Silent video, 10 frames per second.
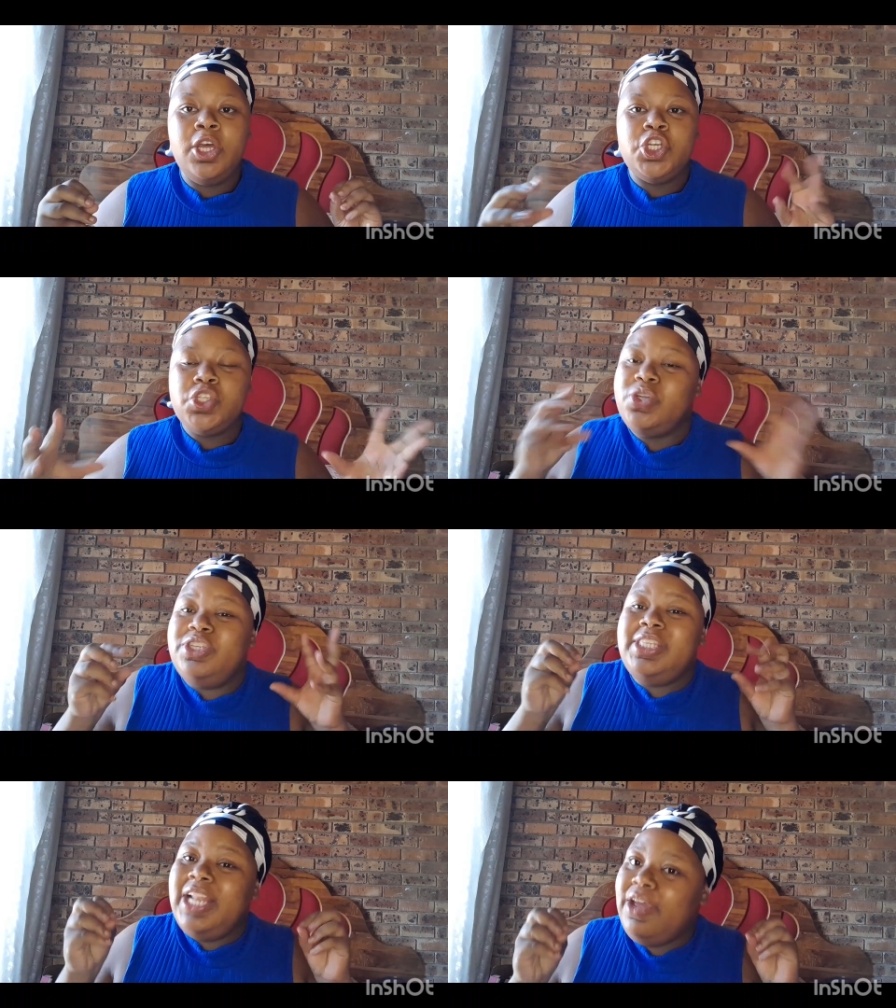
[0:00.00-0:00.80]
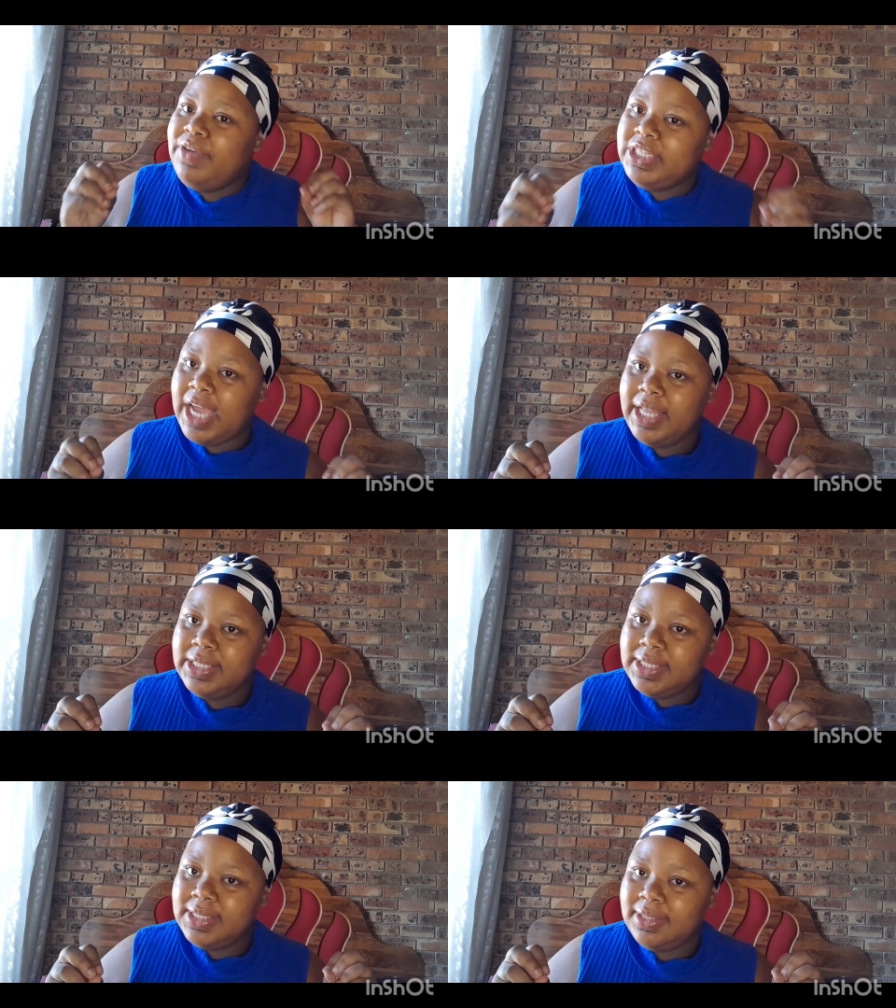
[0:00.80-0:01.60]
So you still have a
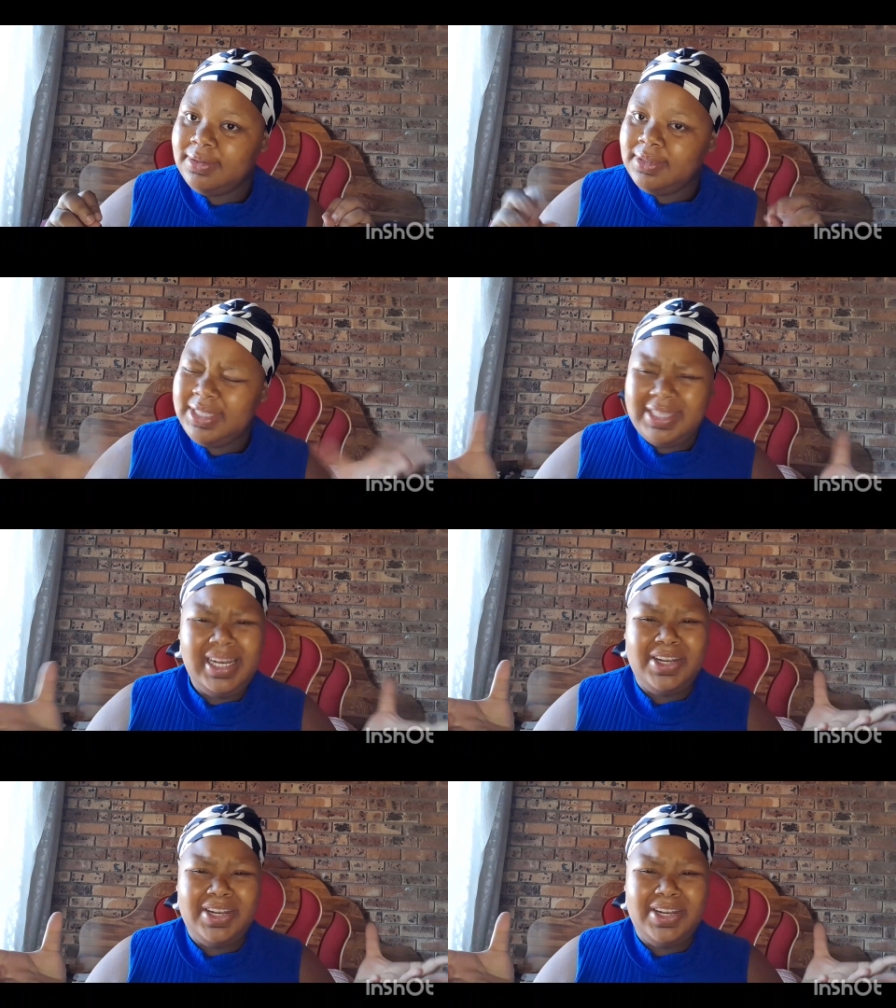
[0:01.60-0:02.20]
chance. It's still